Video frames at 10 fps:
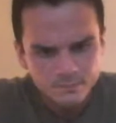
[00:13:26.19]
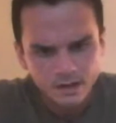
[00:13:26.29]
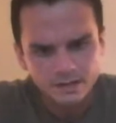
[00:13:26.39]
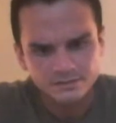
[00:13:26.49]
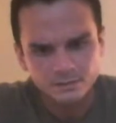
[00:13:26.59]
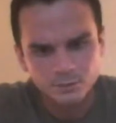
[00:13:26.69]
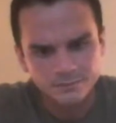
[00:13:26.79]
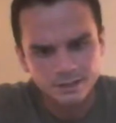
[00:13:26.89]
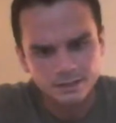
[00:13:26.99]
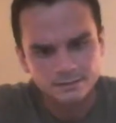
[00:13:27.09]
Alright, so
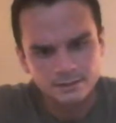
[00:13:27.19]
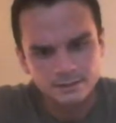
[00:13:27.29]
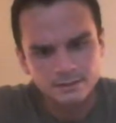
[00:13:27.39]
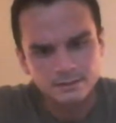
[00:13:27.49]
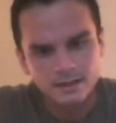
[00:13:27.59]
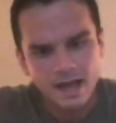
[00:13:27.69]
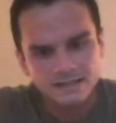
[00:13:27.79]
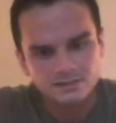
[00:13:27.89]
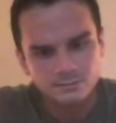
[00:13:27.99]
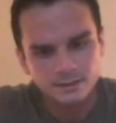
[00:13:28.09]
moving on.
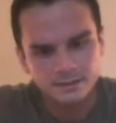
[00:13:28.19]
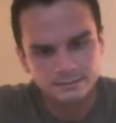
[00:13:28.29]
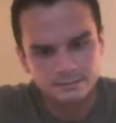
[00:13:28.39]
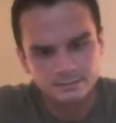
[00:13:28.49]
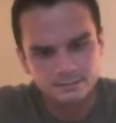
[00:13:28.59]
Next one.